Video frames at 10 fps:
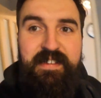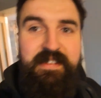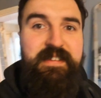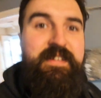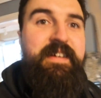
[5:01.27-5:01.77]

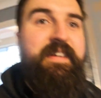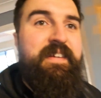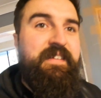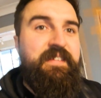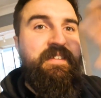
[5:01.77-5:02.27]
he needs to
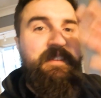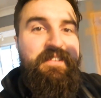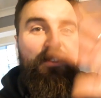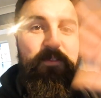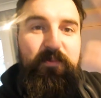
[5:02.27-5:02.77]

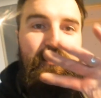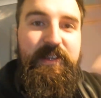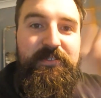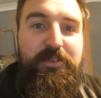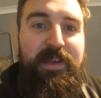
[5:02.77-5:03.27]
just
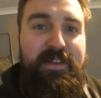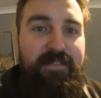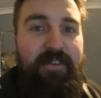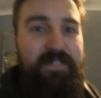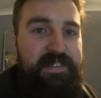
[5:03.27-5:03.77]
give us a
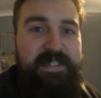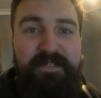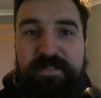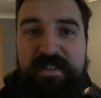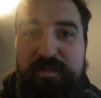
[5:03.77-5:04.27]
wave off as he
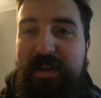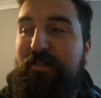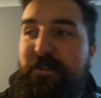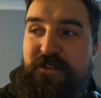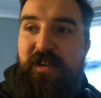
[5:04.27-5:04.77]

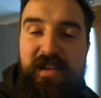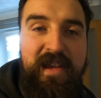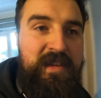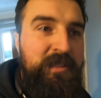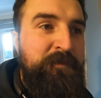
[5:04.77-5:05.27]
disappeared up the
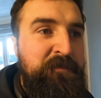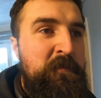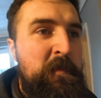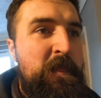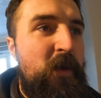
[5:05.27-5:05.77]
street.
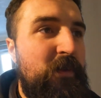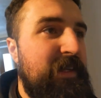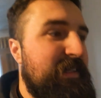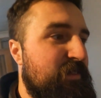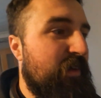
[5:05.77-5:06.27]

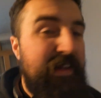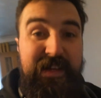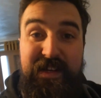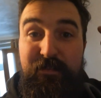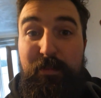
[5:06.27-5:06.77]
Alternator's gone on,
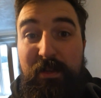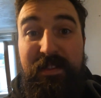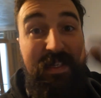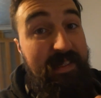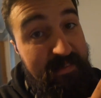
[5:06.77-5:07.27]
he even
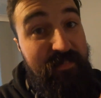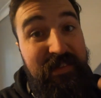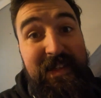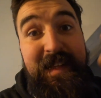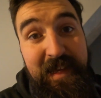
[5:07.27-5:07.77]
booked it in for
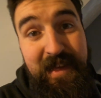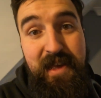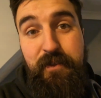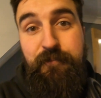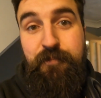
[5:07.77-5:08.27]

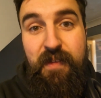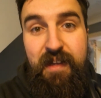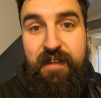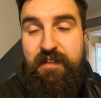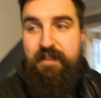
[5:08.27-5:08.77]
today,
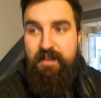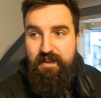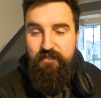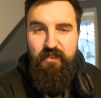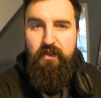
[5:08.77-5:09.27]
and
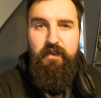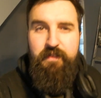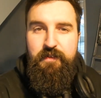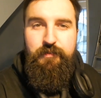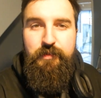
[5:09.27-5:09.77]
he thought,
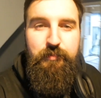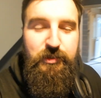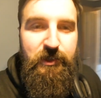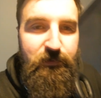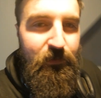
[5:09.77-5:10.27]
oh no, we'll
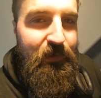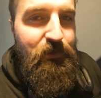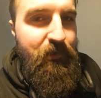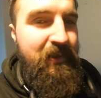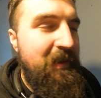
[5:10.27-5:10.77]
push it on till
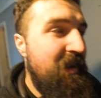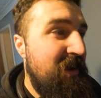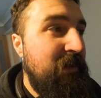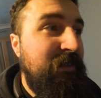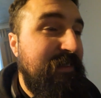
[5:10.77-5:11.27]
next week,
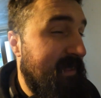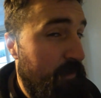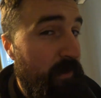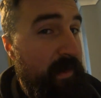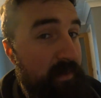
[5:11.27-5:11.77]
and
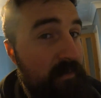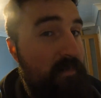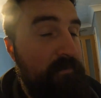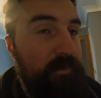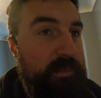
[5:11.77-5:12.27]
it went,
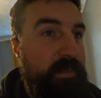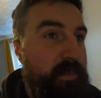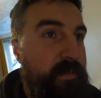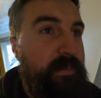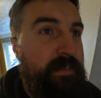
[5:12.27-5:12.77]

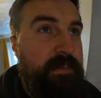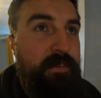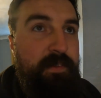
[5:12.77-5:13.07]
so that's